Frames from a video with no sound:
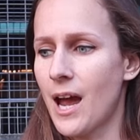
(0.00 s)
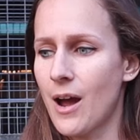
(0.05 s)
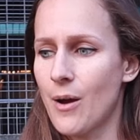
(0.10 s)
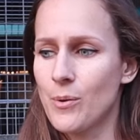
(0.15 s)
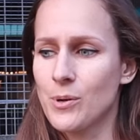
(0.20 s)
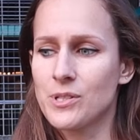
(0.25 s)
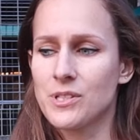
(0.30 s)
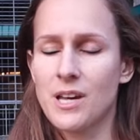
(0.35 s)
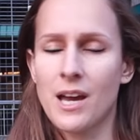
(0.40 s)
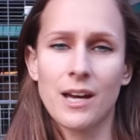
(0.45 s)

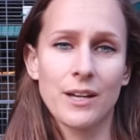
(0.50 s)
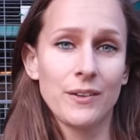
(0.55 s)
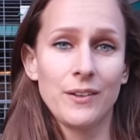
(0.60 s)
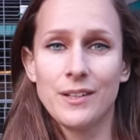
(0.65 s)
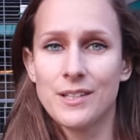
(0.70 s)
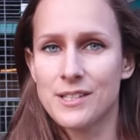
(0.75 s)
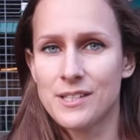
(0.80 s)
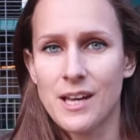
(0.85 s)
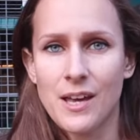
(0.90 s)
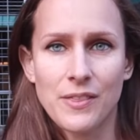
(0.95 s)
how
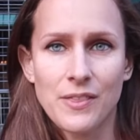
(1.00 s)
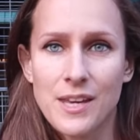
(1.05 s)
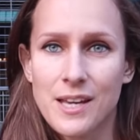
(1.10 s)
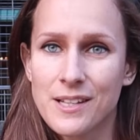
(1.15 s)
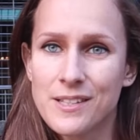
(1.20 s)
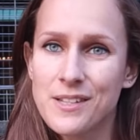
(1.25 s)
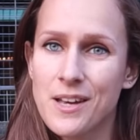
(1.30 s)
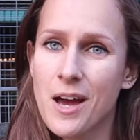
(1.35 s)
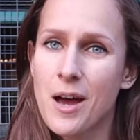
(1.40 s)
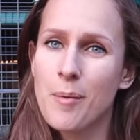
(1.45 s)
exactly to set
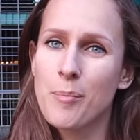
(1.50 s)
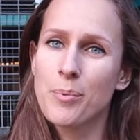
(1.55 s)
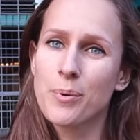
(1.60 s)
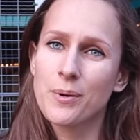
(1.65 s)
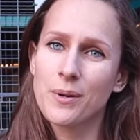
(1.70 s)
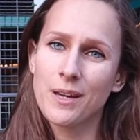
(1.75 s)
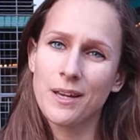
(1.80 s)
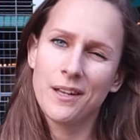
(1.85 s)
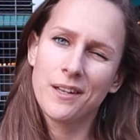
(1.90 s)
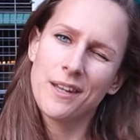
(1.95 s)
things up
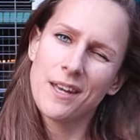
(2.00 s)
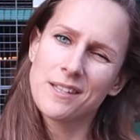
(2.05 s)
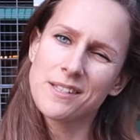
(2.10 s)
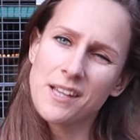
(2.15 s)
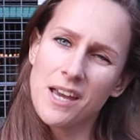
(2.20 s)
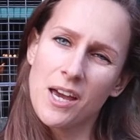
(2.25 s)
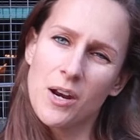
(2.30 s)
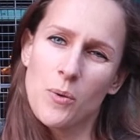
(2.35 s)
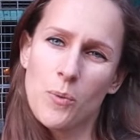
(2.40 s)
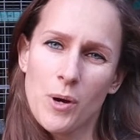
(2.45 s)
and that's
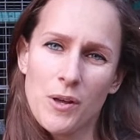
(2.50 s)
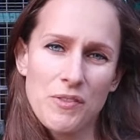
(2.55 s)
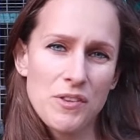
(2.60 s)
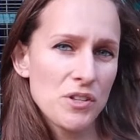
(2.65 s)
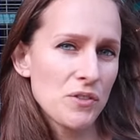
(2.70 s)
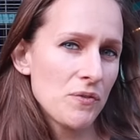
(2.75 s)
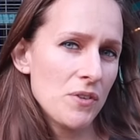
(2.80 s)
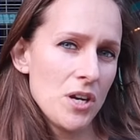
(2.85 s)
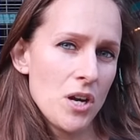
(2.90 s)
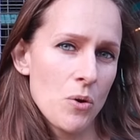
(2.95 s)
kind of what
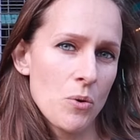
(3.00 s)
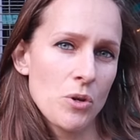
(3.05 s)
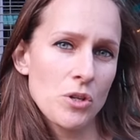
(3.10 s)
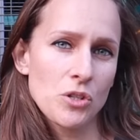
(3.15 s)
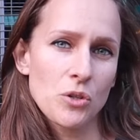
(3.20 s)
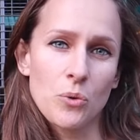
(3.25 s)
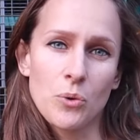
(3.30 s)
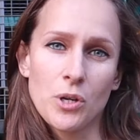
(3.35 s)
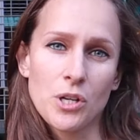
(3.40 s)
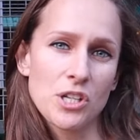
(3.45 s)
this video
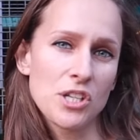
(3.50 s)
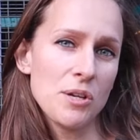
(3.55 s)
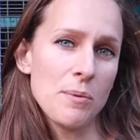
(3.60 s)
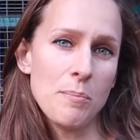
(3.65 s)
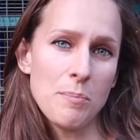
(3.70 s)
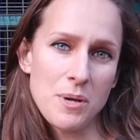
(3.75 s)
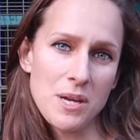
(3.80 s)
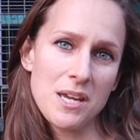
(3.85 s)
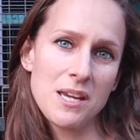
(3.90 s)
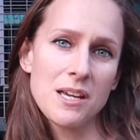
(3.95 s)
is going to
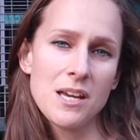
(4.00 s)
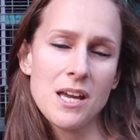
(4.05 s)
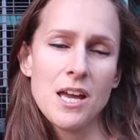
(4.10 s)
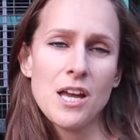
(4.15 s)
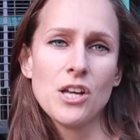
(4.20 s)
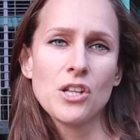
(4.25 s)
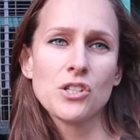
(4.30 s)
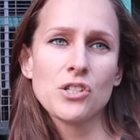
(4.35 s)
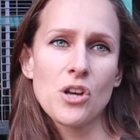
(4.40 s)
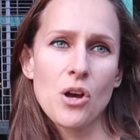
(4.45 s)
be.
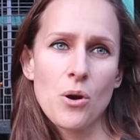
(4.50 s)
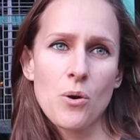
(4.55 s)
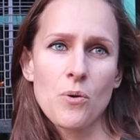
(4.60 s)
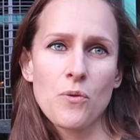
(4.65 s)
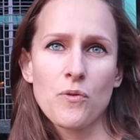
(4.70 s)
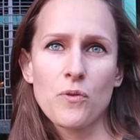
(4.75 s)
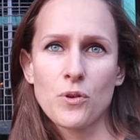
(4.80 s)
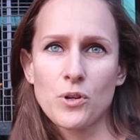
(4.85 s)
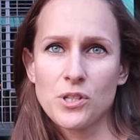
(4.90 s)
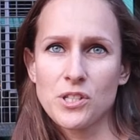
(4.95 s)
So
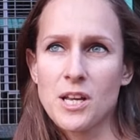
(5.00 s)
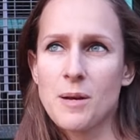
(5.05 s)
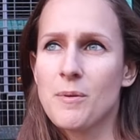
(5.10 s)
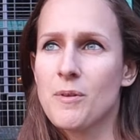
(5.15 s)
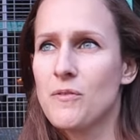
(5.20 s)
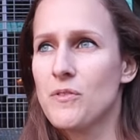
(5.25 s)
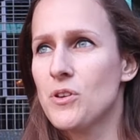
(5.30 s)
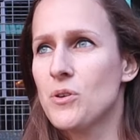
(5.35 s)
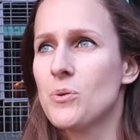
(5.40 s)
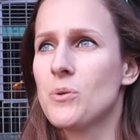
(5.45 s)
for some
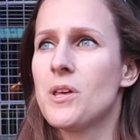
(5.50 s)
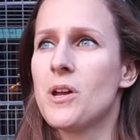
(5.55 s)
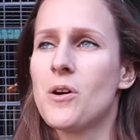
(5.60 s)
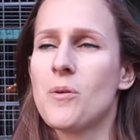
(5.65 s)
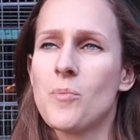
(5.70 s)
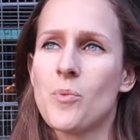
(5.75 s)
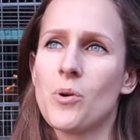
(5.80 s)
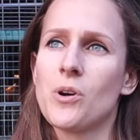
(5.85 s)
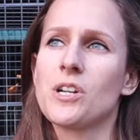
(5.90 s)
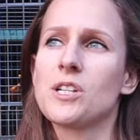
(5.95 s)
of you that
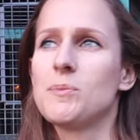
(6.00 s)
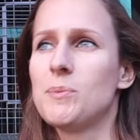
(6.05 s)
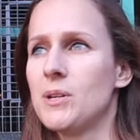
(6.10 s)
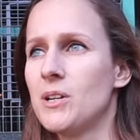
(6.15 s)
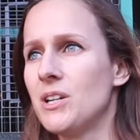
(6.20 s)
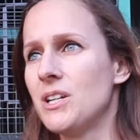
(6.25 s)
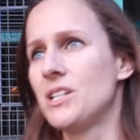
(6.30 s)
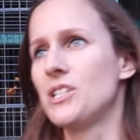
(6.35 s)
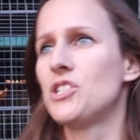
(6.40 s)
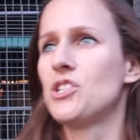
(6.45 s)
are more
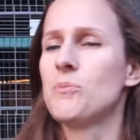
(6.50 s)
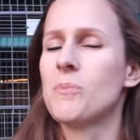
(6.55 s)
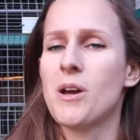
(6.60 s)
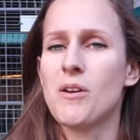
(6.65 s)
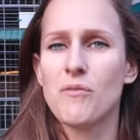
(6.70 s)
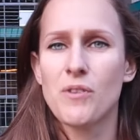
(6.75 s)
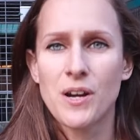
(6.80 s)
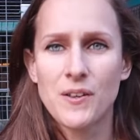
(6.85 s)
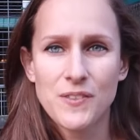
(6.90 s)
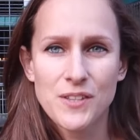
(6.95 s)
experienced you
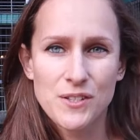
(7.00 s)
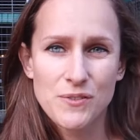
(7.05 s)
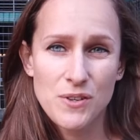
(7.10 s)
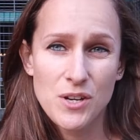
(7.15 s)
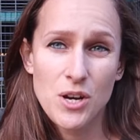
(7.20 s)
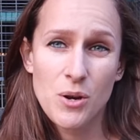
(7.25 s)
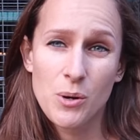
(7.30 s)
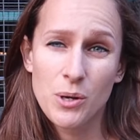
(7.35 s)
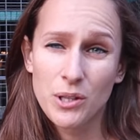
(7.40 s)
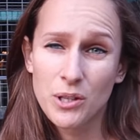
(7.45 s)
might find this
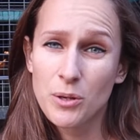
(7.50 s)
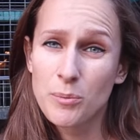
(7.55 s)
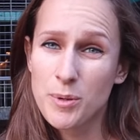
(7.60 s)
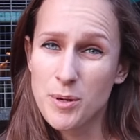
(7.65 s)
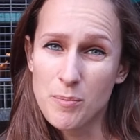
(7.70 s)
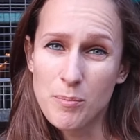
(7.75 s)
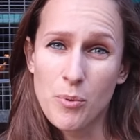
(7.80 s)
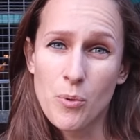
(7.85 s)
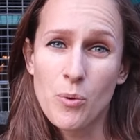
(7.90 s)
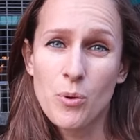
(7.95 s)
video a little
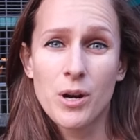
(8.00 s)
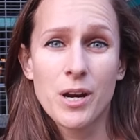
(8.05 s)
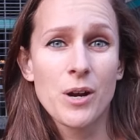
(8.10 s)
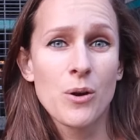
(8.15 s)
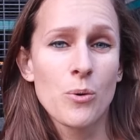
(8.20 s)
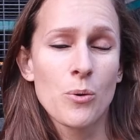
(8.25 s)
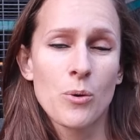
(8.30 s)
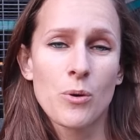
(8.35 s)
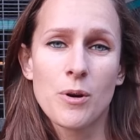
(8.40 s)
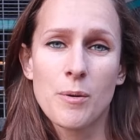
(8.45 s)
bit
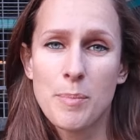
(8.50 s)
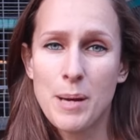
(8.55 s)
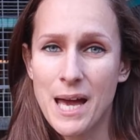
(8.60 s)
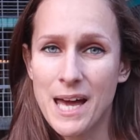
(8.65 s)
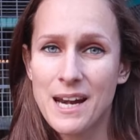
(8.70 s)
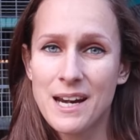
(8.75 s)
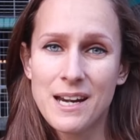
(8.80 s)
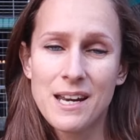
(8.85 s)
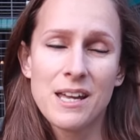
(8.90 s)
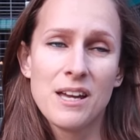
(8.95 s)
boring or
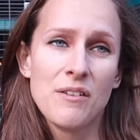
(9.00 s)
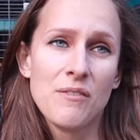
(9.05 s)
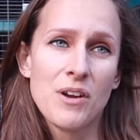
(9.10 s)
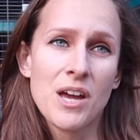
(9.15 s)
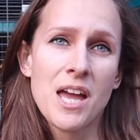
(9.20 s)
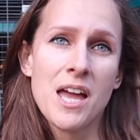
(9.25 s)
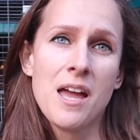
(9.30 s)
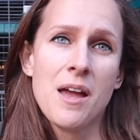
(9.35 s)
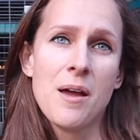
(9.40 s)
repetitive